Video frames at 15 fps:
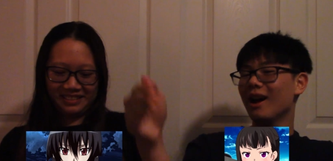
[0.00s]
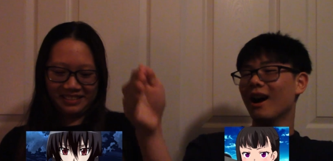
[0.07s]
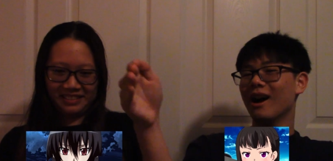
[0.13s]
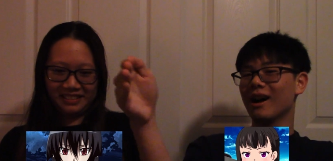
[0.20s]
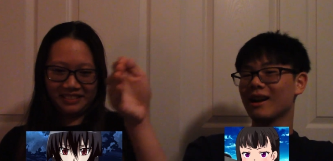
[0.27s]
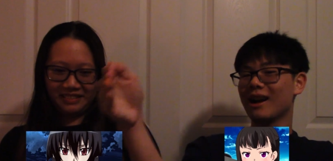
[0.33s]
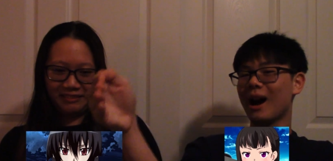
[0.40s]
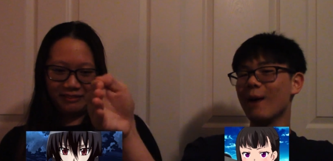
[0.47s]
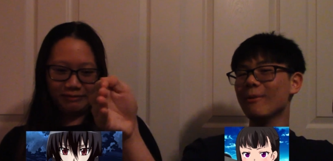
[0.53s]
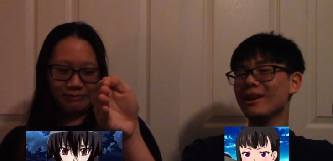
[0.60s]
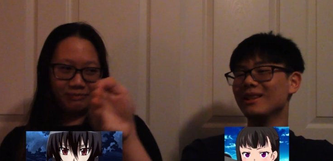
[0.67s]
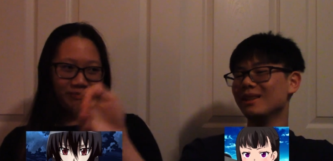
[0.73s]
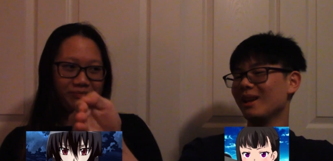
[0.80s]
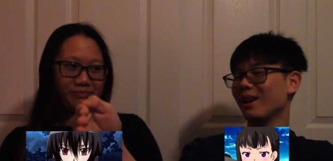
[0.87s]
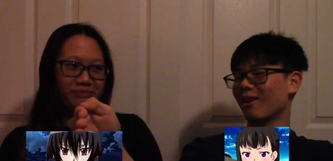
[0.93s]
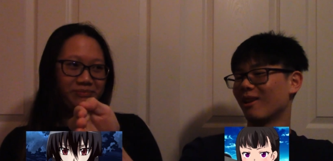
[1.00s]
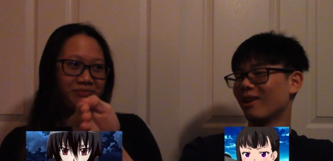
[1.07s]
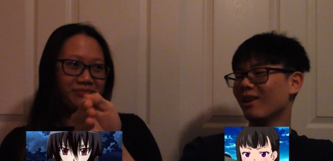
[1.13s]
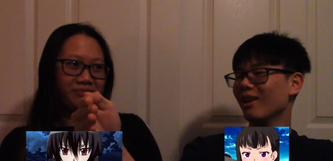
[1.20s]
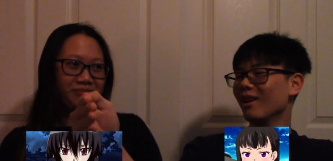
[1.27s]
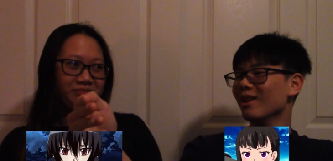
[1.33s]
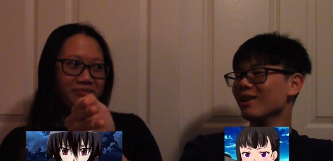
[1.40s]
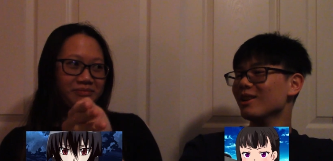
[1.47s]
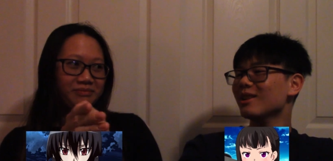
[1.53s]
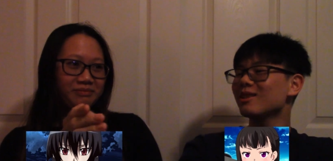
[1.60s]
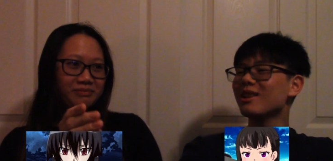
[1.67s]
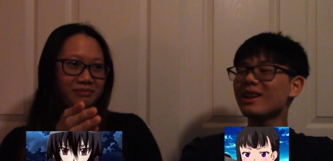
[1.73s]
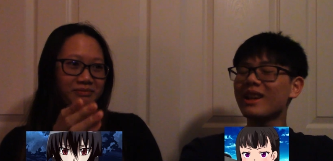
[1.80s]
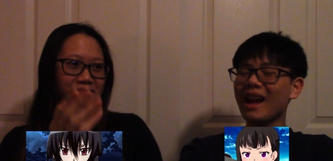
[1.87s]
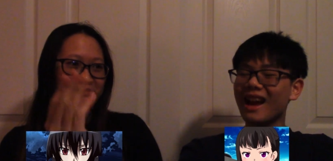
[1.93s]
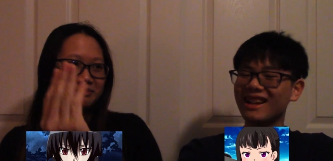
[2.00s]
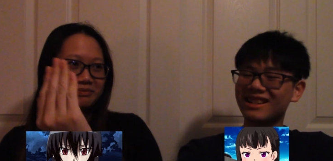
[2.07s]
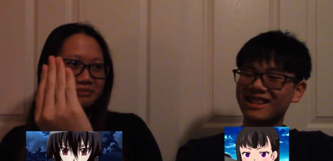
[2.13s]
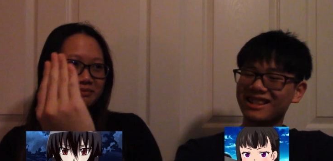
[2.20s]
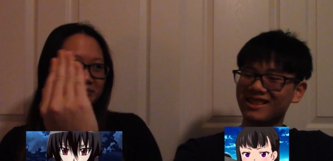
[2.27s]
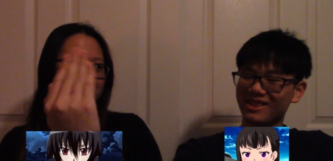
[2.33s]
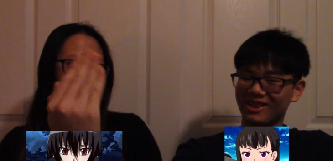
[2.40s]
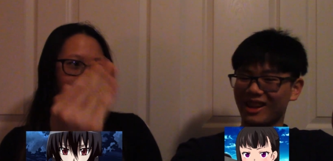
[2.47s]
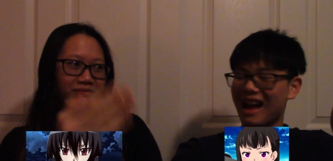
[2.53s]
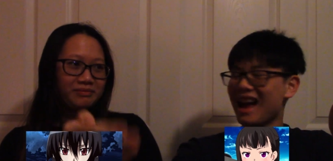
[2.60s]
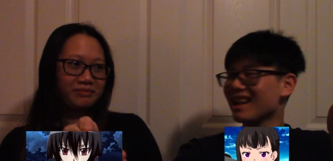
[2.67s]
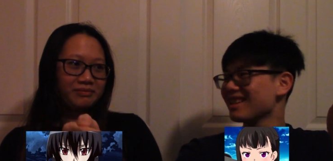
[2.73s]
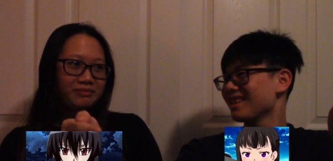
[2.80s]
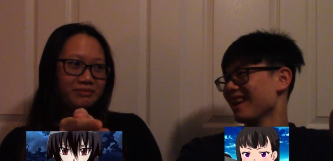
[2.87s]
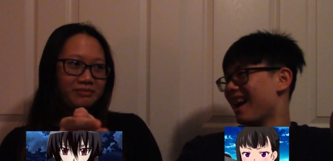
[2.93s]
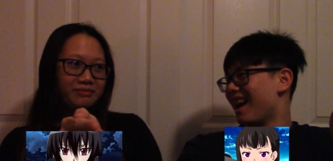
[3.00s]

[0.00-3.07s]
Speaker 1: Akame's here. She can't slash at